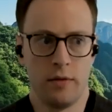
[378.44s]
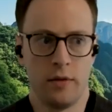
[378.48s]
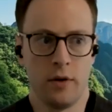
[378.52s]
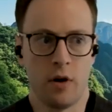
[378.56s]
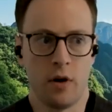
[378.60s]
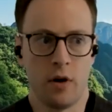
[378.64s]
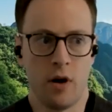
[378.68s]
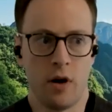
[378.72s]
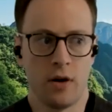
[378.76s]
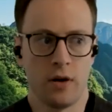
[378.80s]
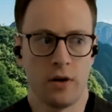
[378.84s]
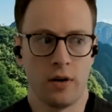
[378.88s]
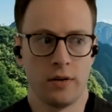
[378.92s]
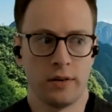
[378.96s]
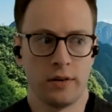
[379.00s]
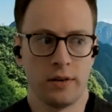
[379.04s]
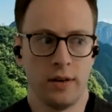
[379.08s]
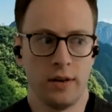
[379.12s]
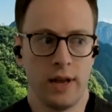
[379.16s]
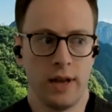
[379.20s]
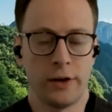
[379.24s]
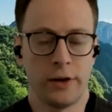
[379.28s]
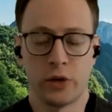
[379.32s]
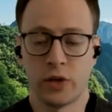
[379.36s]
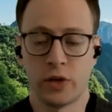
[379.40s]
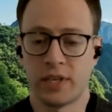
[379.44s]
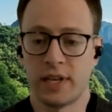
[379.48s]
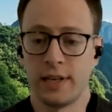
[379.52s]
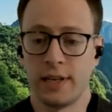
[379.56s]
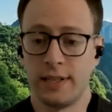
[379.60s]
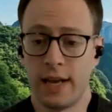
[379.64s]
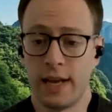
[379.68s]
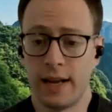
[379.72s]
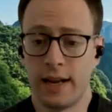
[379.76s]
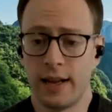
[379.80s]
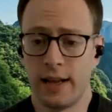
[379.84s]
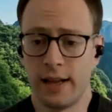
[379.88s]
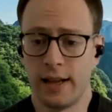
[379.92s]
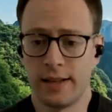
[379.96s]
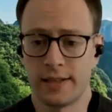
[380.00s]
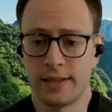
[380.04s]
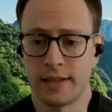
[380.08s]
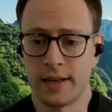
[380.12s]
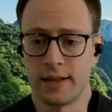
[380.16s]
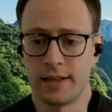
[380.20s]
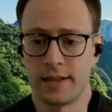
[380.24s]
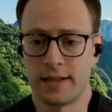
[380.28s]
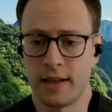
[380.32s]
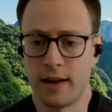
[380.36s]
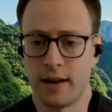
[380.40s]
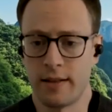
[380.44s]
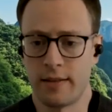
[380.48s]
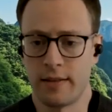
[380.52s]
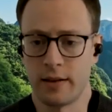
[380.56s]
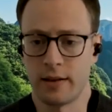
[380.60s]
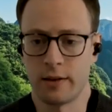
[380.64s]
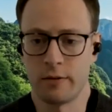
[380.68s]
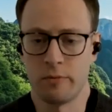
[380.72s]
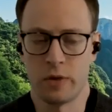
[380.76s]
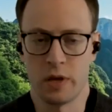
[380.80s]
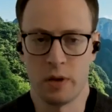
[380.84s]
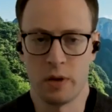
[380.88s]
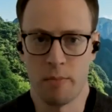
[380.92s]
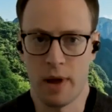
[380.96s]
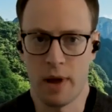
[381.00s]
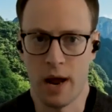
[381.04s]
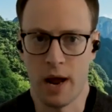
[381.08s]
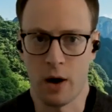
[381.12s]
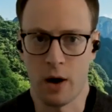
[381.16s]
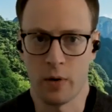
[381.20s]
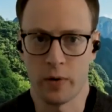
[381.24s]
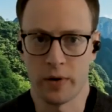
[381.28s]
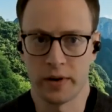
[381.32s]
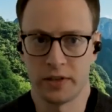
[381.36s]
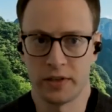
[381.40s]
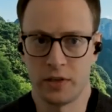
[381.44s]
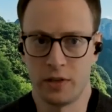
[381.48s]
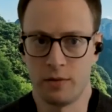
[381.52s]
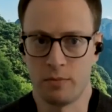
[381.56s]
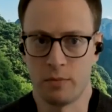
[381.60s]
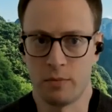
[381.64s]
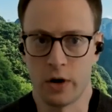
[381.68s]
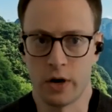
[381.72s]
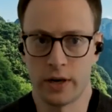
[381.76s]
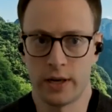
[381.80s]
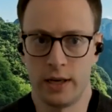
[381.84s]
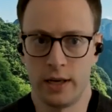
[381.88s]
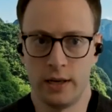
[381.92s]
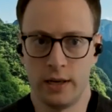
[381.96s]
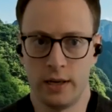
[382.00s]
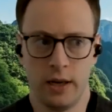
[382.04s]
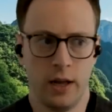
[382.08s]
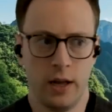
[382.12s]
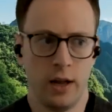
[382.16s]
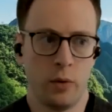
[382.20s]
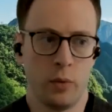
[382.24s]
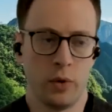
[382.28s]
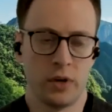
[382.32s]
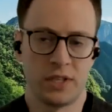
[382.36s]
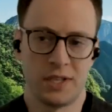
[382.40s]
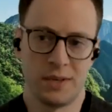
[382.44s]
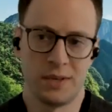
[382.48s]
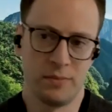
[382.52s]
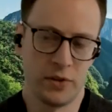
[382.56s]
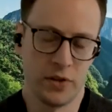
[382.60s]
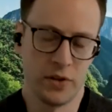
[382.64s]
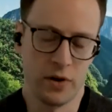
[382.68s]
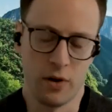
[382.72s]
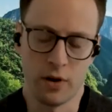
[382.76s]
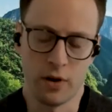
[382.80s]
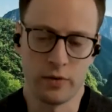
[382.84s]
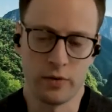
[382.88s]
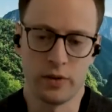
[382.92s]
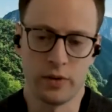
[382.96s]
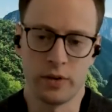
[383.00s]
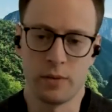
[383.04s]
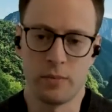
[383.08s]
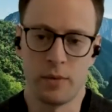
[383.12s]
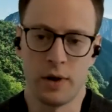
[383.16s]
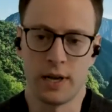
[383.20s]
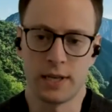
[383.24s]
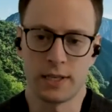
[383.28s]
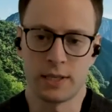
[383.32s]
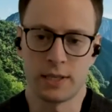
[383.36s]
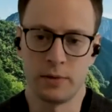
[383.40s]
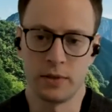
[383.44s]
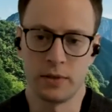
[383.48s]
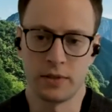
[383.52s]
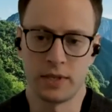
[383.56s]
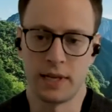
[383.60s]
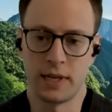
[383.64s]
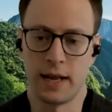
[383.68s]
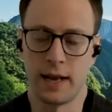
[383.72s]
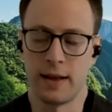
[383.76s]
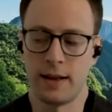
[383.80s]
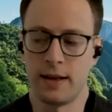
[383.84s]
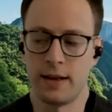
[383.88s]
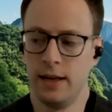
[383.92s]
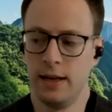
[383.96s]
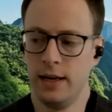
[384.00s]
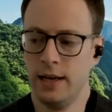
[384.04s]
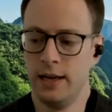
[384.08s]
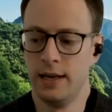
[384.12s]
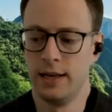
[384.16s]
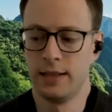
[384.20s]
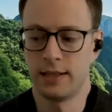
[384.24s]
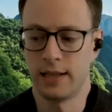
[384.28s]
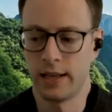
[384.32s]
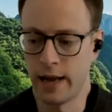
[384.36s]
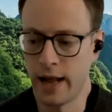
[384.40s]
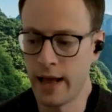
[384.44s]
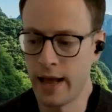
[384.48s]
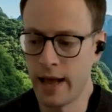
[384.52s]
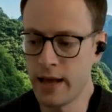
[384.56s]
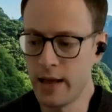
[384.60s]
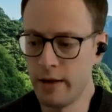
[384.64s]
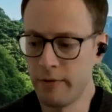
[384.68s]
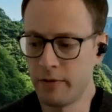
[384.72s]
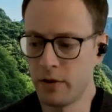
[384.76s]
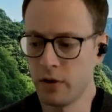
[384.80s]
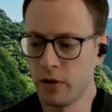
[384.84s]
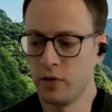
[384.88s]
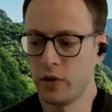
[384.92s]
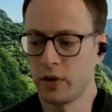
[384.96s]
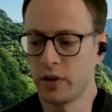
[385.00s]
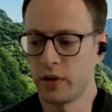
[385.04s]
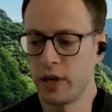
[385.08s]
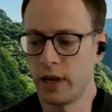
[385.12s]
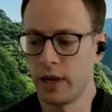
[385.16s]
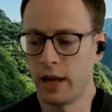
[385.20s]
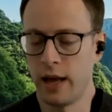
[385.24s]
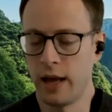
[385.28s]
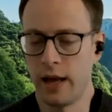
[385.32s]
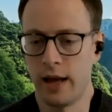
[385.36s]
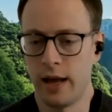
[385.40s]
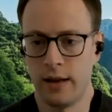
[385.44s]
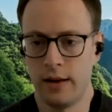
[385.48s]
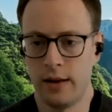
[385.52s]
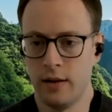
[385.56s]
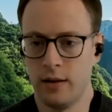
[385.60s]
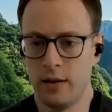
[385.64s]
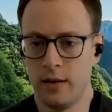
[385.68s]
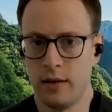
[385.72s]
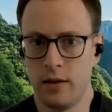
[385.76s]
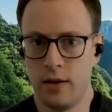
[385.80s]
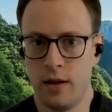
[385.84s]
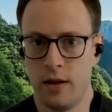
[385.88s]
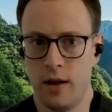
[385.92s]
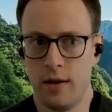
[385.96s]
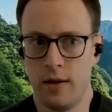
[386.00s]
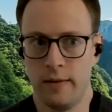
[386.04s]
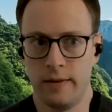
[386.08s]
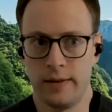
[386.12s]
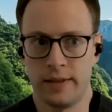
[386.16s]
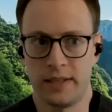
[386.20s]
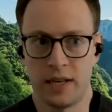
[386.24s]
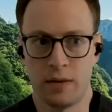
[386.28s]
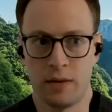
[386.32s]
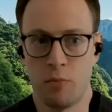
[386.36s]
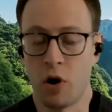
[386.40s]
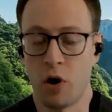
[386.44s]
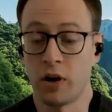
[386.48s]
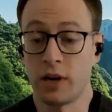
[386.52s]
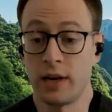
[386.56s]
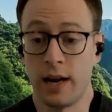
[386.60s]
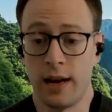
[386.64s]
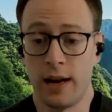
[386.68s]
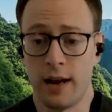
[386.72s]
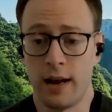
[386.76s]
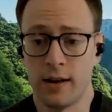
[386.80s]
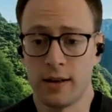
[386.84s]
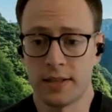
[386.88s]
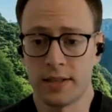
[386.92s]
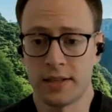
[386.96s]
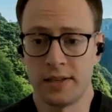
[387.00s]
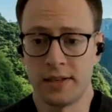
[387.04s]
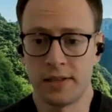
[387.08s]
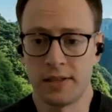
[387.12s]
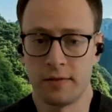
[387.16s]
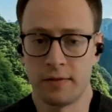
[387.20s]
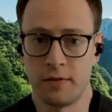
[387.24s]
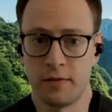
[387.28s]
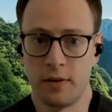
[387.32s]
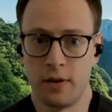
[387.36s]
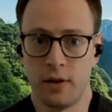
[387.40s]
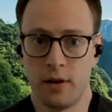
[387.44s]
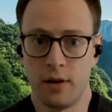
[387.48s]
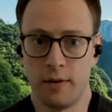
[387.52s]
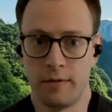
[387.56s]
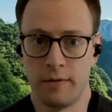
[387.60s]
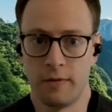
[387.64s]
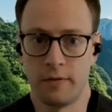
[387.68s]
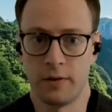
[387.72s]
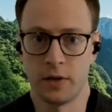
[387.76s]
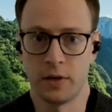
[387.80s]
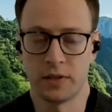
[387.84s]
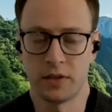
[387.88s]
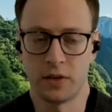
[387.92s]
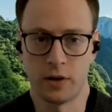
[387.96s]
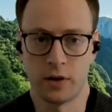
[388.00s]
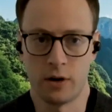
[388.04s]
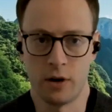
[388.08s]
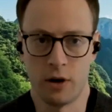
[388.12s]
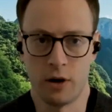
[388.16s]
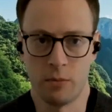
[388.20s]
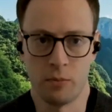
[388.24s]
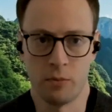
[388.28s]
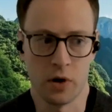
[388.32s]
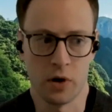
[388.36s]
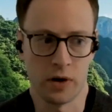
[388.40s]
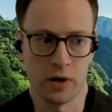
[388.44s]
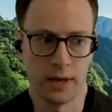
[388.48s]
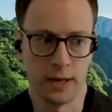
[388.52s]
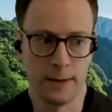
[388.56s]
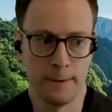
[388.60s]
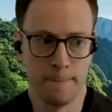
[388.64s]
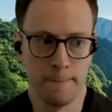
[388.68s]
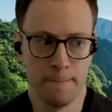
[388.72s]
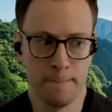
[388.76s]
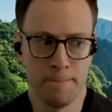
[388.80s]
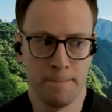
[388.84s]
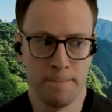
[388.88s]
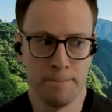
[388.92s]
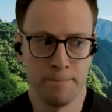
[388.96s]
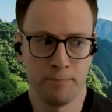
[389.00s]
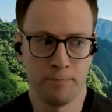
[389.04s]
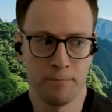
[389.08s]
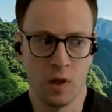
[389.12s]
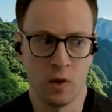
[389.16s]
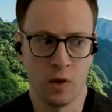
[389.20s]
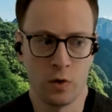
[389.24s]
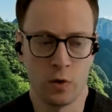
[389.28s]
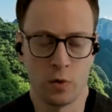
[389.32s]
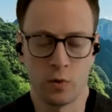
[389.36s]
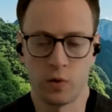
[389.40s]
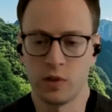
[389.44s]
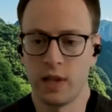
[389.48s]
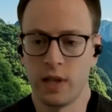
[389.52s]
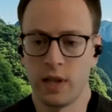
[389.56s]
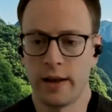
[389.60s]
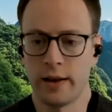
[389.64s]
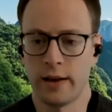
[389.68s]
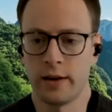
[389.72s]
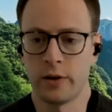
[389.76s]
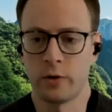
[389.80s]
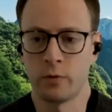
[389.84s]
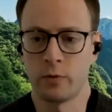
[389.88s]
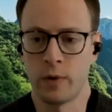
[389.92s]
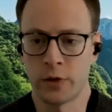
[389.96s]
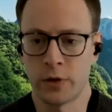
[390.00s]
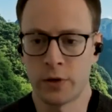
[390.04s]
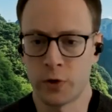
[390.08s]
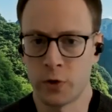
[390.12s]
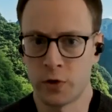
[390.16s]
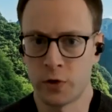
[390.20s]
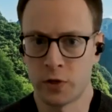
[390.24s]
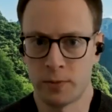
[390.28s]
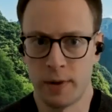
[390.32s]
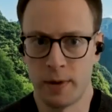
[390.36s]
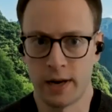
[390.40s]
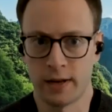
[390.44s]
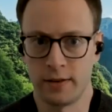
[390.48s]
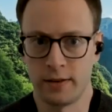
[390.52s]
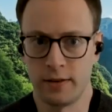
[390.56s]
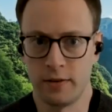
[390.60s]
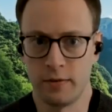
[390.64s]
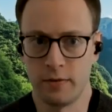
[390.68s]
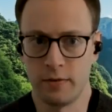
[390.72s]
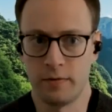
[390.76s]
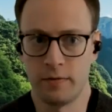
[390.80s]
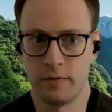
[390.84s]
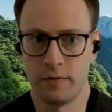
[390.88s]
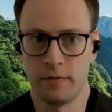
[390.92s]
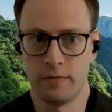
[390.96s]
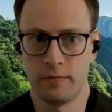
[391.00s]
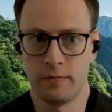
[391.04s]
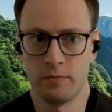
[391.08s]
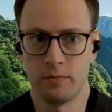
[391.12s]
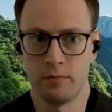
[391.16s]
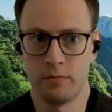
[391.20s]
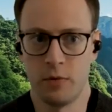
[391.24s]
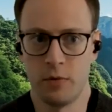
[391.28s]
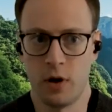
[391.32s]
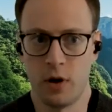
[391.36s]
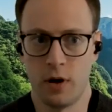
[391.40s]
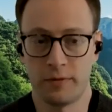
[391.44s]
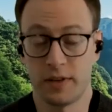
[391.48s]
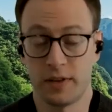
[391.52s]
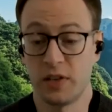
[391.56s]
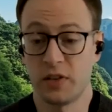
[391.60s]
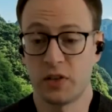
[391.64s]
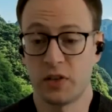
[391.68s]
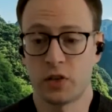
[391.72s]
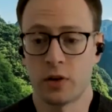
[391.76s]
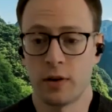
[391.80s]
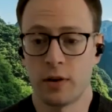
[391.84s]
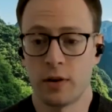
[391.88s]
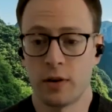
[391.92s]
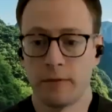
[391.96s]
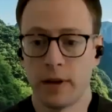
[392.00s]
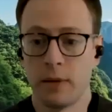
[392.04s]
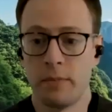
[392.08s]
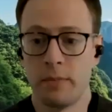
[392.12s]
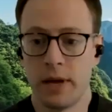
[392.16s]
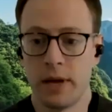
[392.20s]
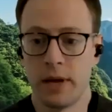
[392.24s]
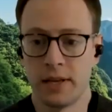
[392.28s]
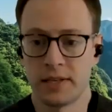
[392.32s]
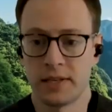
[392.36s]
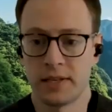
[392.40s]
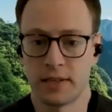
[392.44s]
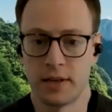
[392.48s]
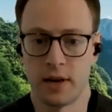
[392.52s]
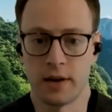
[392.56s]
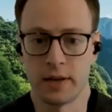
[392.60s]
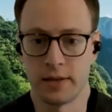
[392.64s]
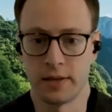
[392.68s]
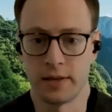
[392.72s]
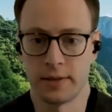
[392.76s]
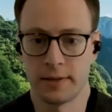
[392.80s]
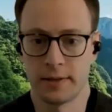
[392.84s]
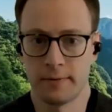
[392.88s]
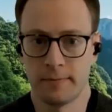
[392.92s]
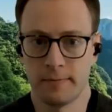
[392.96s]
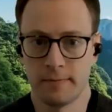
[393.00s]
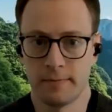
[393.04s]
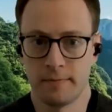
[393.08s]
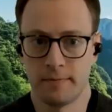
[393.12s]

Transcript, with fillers: there are interesting data insights that I think can be empowering to the market, which simply aren't really possible today. Today, if you're looking at, let's say, market analysis of the, of the voluntary carbon market, you're relying on retrospective, often survey based studies.